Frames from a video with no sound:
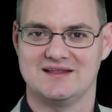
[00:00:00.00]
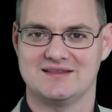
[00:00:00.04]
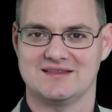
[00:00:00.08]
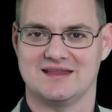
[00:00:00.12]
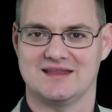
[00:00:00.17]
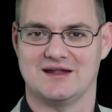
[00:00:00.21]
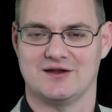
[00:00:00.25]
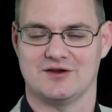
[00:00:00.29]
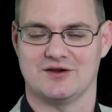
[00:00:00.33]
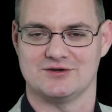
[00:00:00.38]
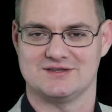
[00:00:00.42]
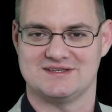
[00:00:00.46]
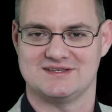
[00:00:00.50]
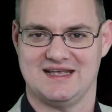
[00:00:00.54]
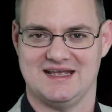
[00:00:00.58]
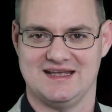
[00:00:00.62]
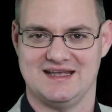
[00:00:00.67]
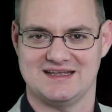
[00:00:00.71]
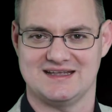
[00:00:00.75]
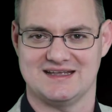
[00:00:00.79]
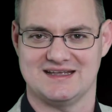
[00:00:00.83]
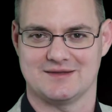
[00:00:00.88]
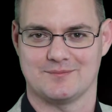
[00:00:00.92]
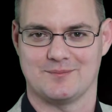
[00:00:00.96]
that are
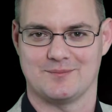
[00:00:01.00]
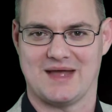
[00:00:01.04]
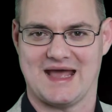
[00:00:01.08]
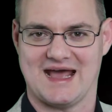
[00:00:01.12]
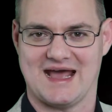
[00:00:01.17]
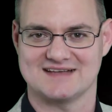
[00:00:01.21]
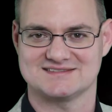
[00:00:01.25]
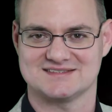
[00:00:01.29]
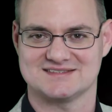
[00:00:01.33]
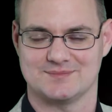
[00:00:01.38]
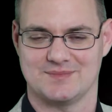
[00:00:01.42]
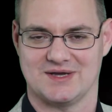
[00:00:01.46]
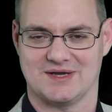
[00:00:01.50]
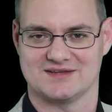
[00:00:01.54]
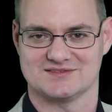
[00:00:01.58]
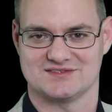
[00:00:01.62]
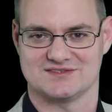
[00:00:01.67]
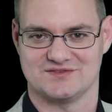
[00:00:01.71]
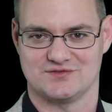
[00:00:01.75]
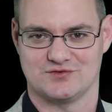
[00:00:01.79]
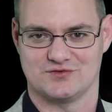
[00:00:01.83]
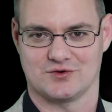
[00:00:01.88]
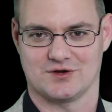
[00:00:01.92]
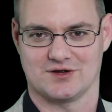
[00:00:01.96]
taking mass amounts
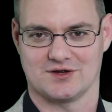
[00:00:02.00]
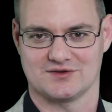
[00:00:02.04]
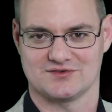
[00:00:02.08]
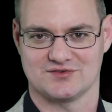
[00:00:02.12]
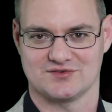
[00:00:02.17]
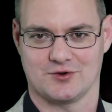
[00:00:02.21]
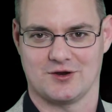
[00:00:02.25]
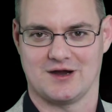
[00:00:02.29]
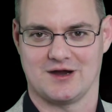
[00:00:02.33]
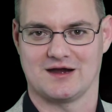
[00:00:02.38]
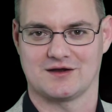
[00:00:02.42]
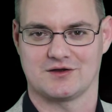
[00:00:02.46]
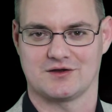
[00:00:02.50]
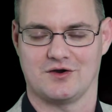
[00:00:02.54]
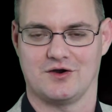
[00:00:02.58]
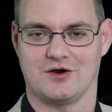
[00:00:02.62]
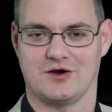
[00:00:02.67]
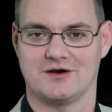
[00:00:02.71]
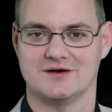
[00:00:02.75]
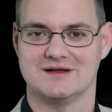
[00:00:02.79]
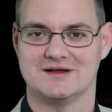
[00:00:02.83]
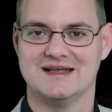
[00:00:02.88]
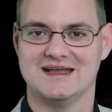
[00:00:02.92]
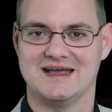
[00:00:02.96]
of drugs or
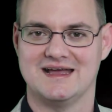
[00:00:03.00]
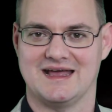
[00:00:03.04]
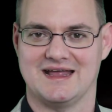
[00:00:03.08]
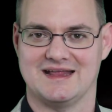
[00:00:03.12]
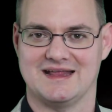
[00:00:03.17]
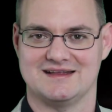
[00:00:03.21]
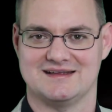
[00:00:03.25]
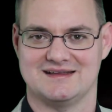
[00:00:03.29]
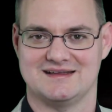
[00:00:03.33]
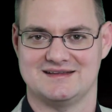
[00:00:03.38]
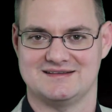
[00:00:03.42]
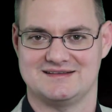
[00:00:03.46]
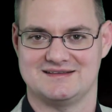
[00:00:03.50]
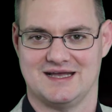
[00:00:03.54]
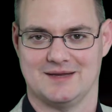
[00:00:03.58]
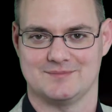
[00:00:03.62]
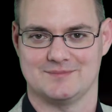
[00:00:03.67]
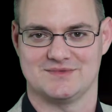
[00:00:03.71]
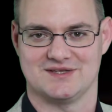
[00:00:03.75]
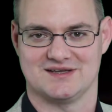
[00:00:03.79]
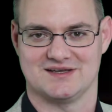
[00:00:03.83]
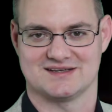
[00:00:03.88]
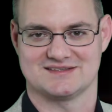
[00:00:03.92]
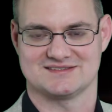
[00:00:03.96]
alcohol in an
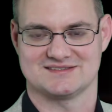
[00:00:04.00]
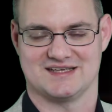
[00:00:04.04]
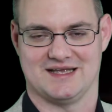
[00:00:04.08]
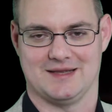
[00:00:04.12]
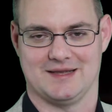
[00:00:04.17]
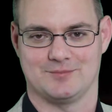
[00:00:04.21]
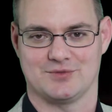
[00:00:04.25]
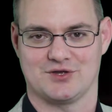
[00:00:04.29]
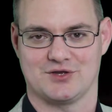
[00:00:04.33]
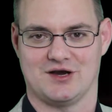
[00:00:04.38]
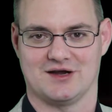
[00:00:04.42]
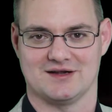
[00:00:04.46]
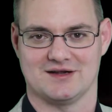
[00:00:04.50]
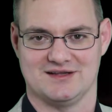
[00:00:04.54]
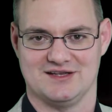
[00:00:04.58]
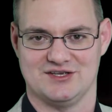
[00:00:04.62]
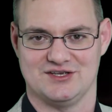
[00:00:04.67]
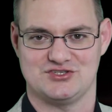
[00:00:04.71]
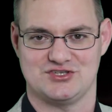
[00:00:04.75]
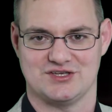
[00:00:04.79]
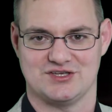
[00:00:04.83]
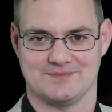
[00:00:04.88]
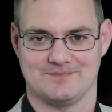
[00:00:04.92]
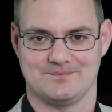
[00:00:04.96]
attempt to escape
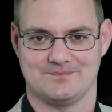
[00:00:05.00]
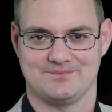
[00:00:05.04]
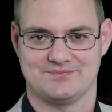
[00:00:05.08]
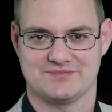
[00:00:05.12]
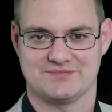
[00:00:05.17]
cognition.